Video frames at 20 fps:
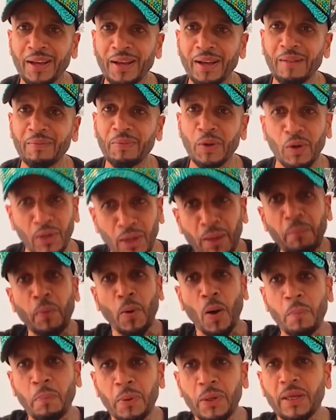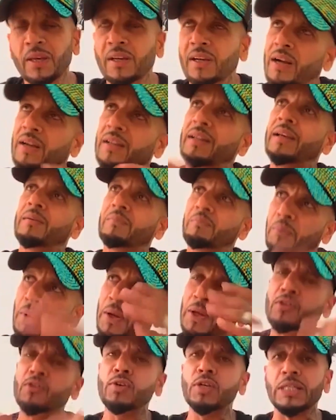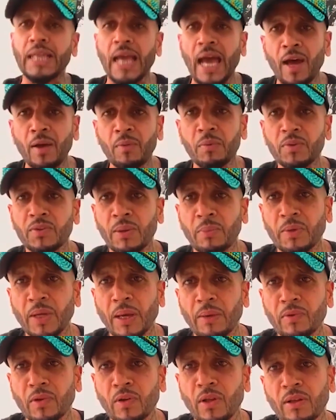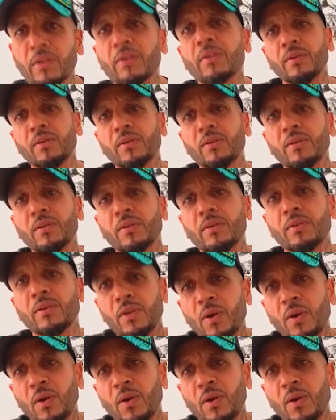You know, like properly, it kind of like brings you down sometimes. Like, you know,